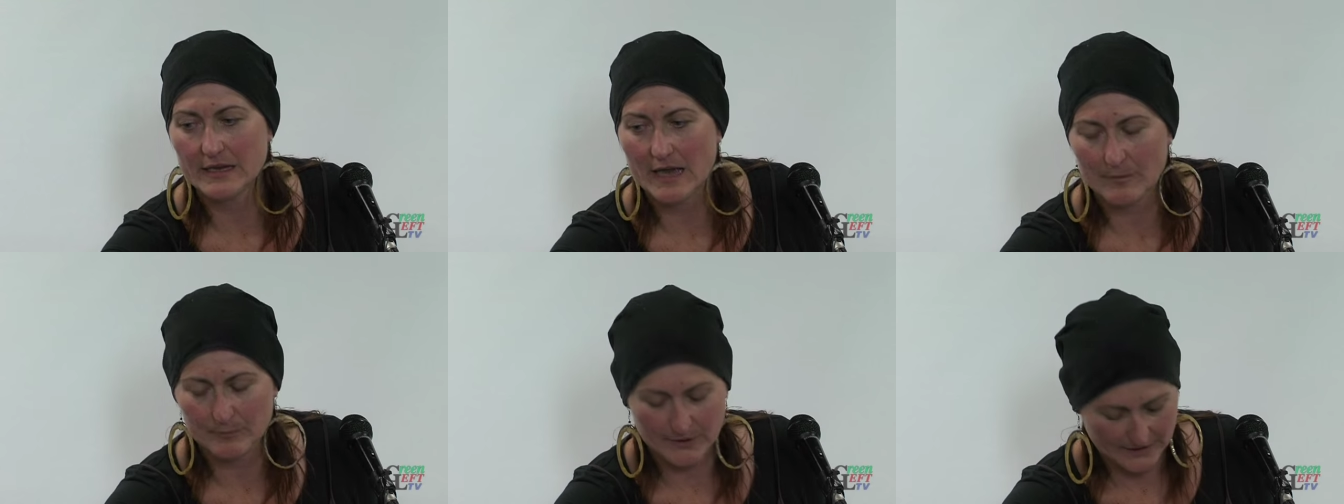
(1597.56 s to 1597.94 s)

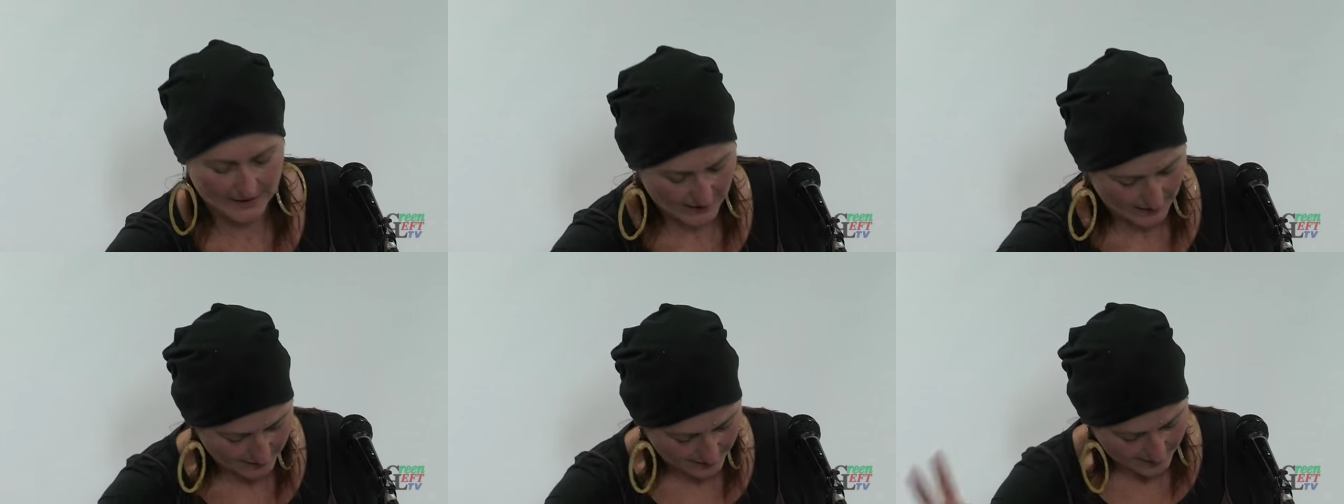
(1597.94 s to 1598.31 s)
couple of
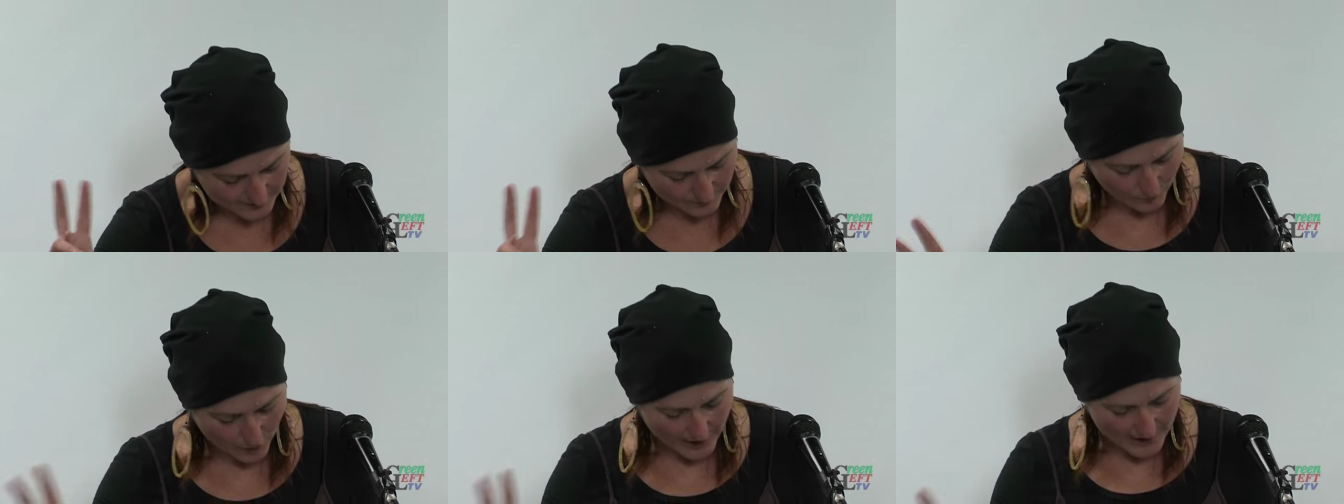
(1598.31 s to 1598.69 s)
key
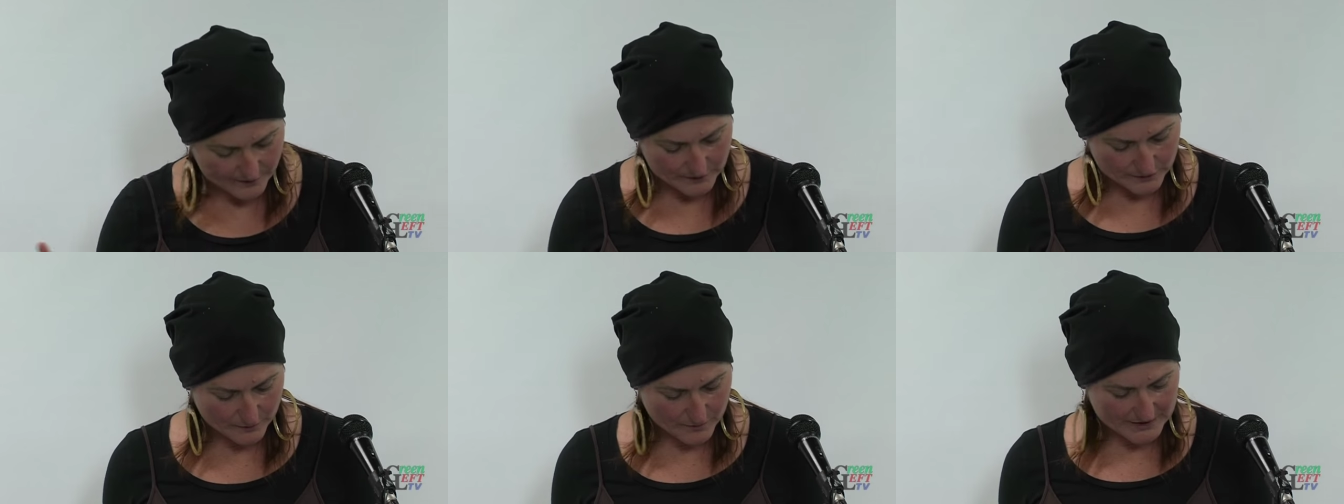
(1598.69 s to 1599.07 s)
things why
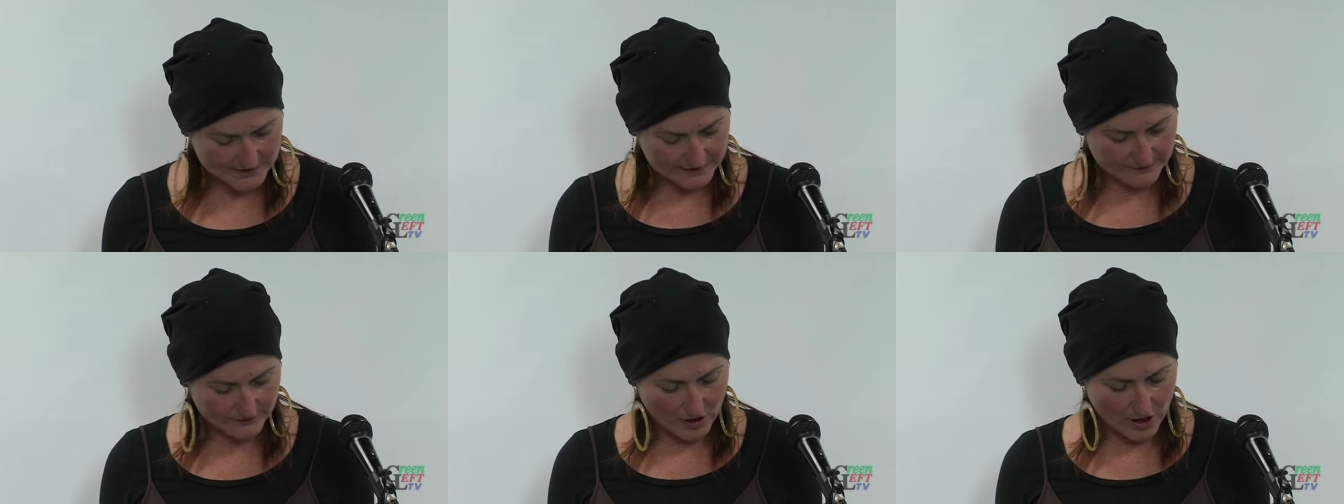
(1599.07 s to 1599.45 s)

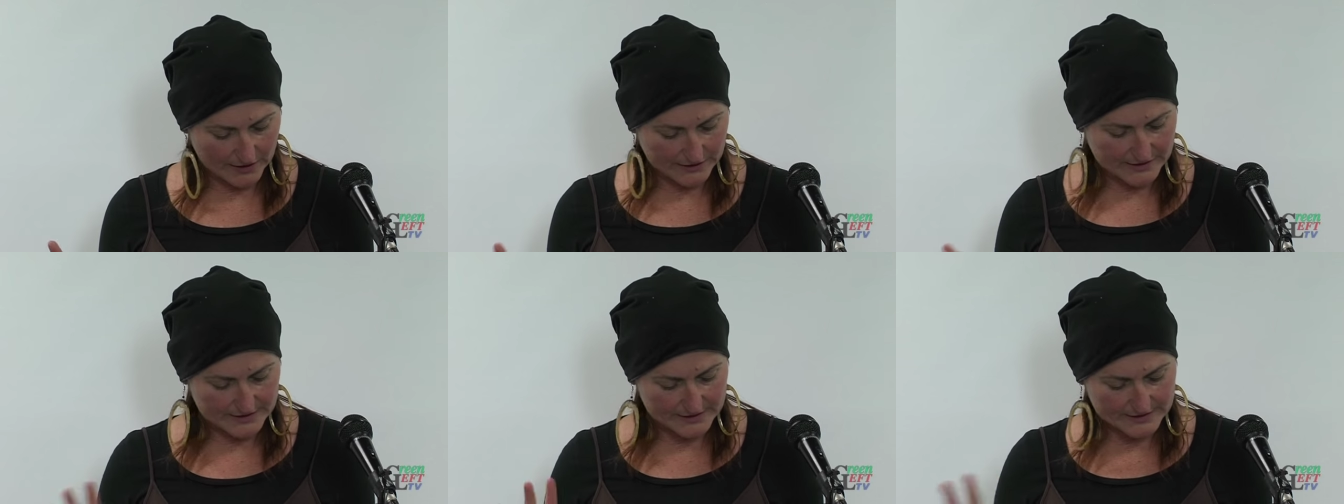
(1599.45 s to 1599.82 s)
domestic
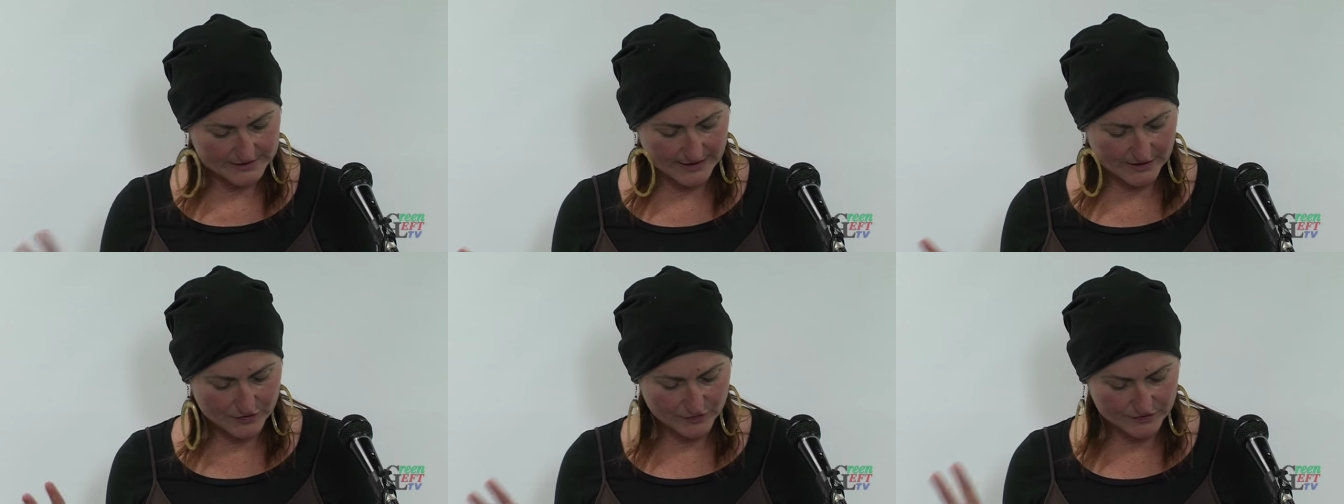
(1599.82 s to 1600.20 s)
violence and
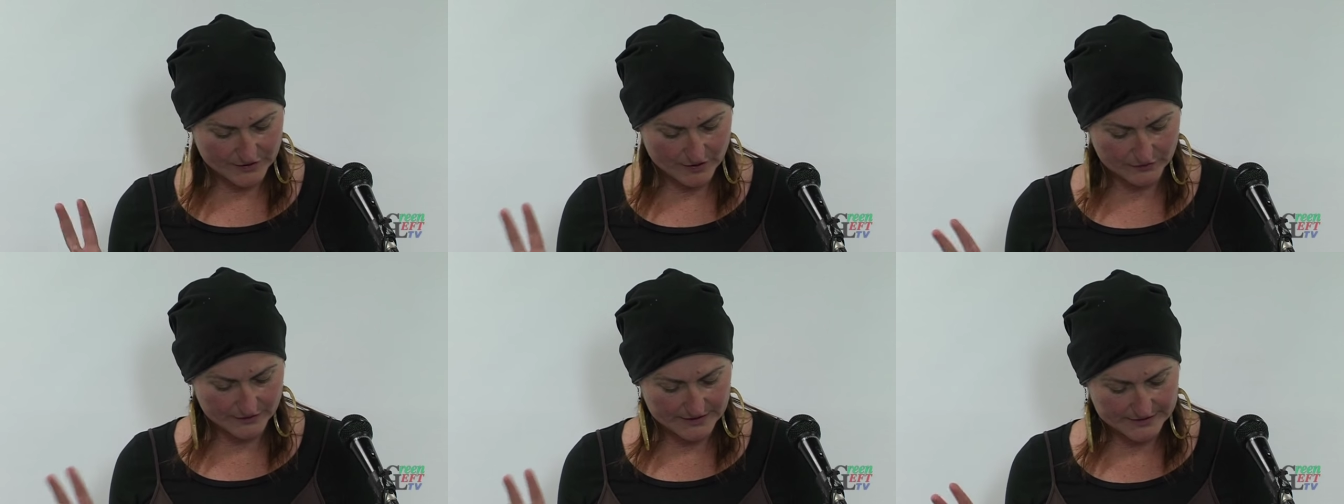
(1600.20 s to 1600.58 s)
sexual
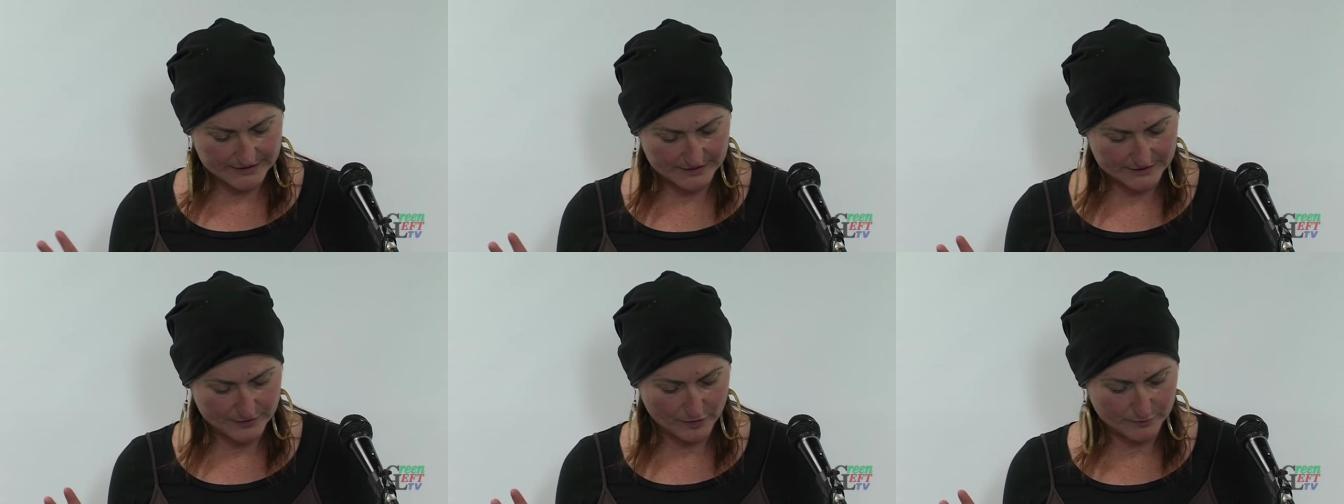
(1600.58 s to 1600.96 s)
assault is
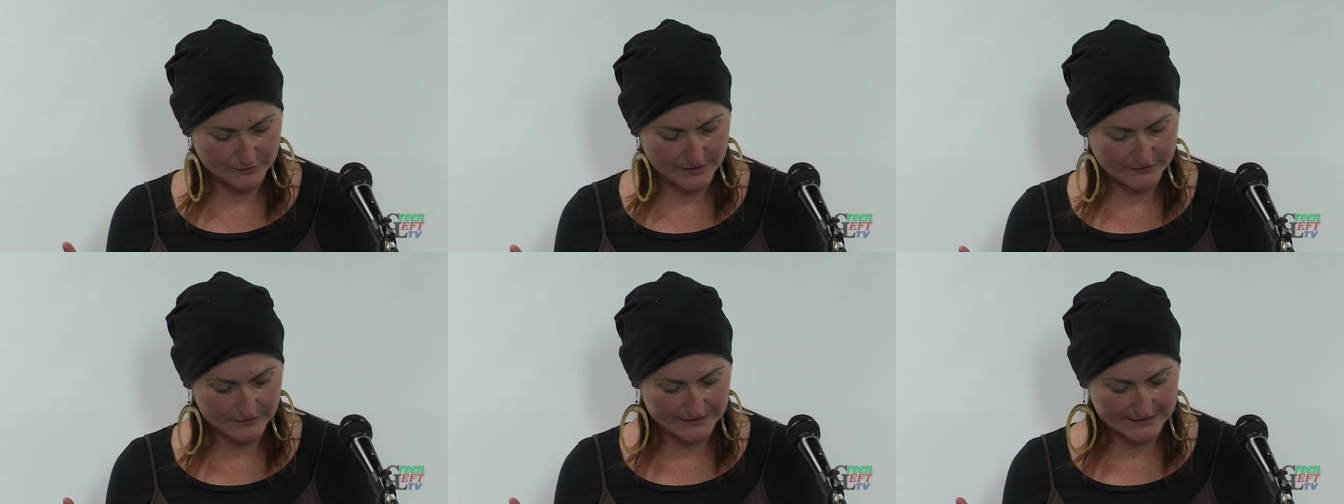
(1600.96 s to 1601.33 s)
still so
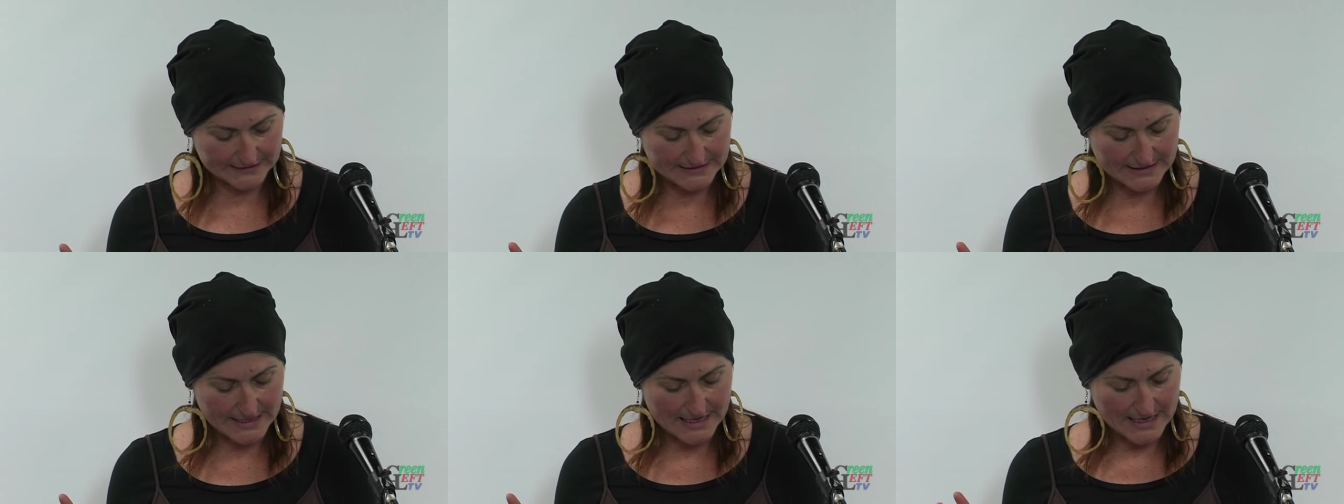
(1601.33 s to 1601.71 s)

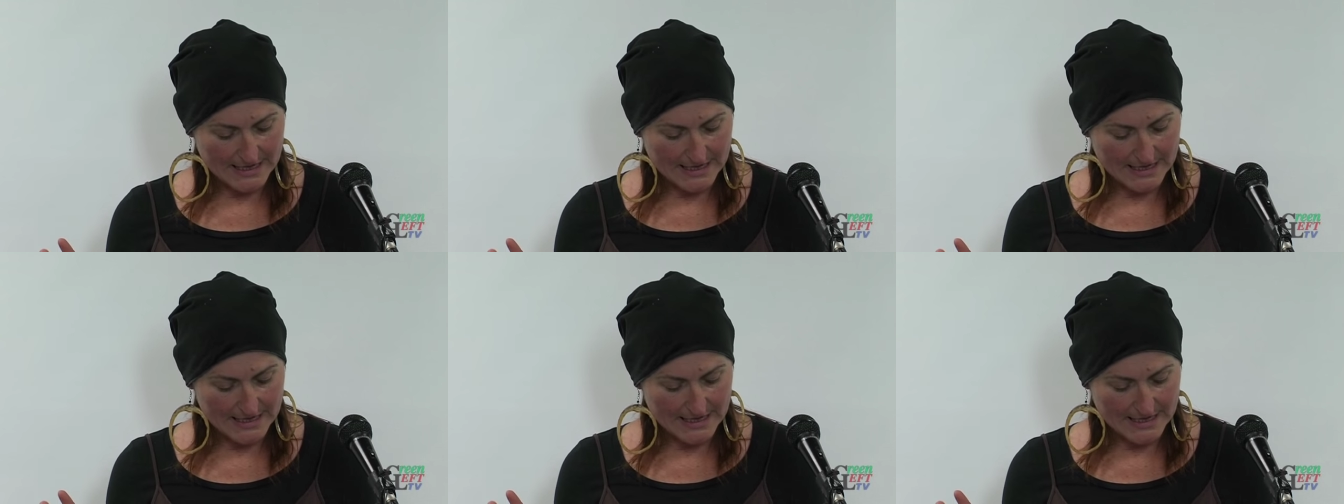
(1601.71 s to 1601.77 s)
prevalent.